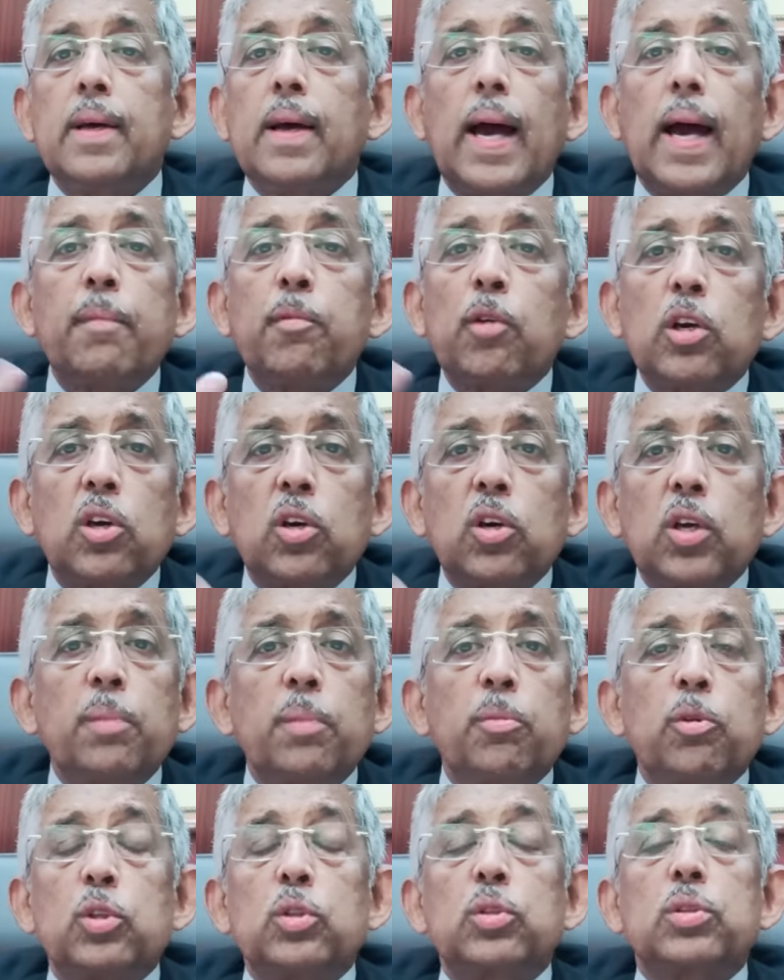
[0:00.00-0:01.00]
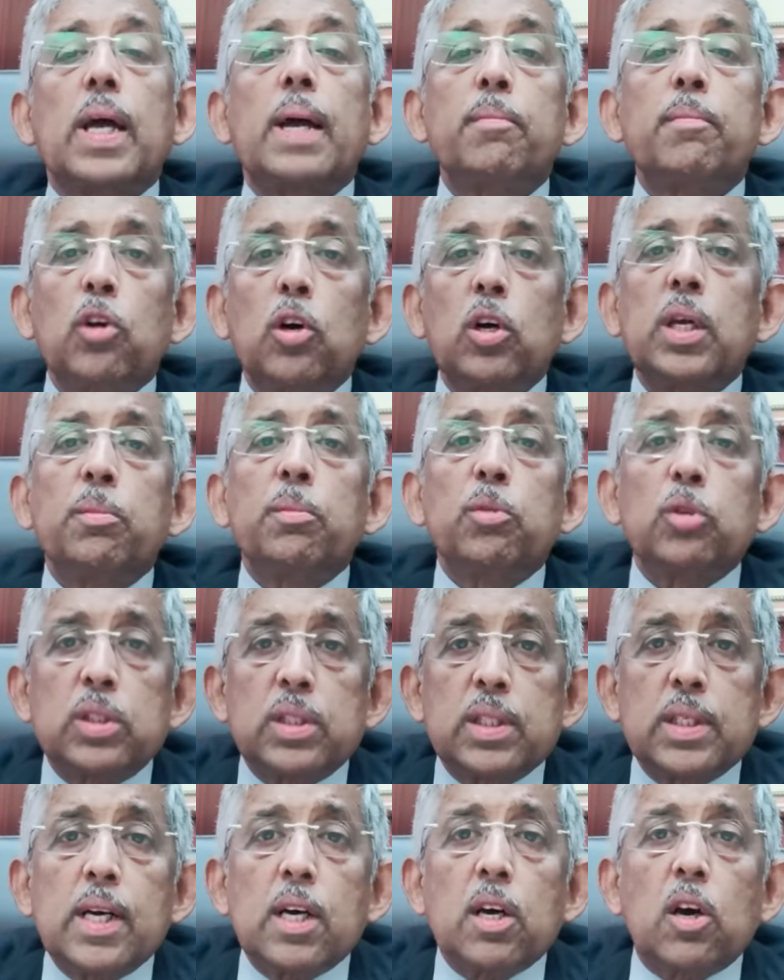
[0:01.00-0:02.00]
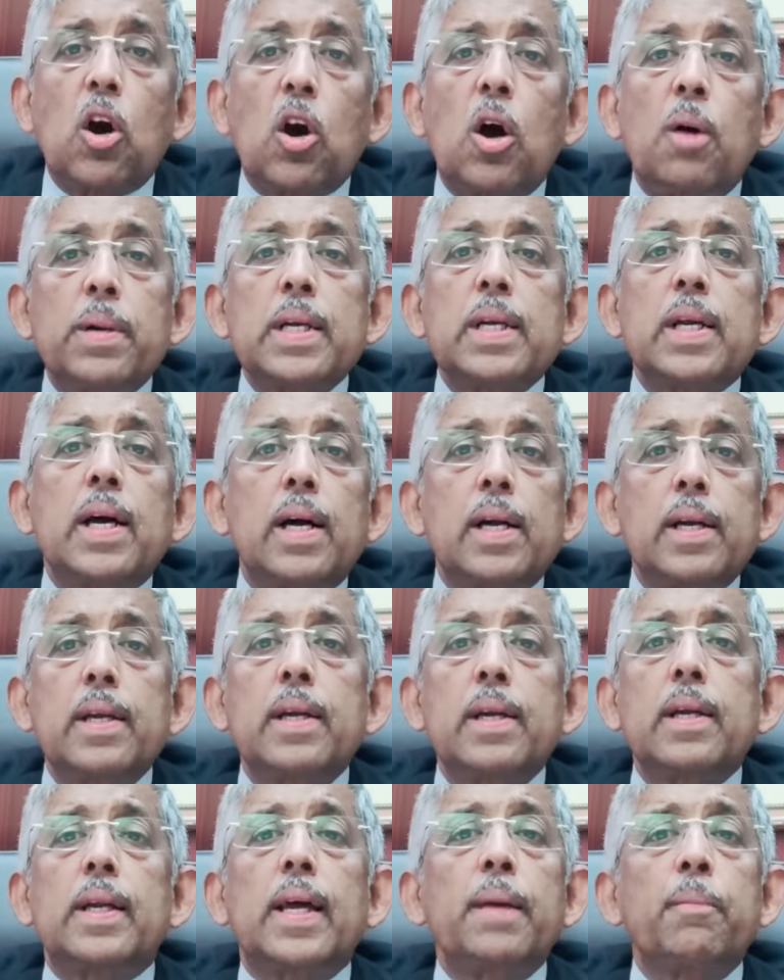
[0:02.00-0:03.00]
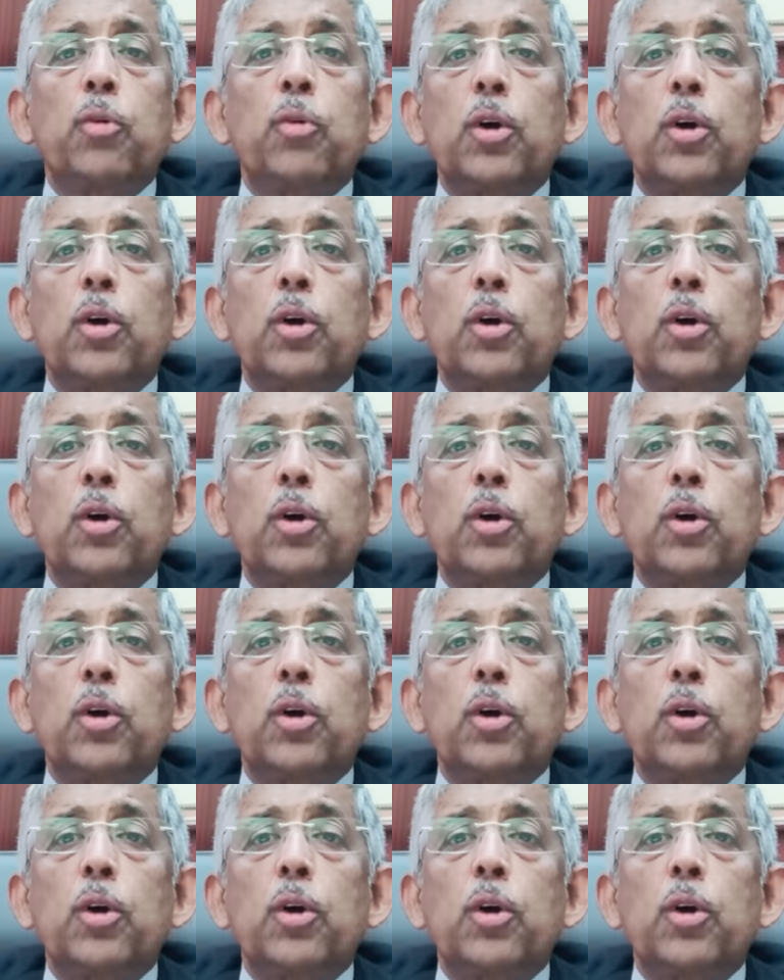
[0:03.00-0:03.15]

I'm not talking about those. I'm talking about the common garden type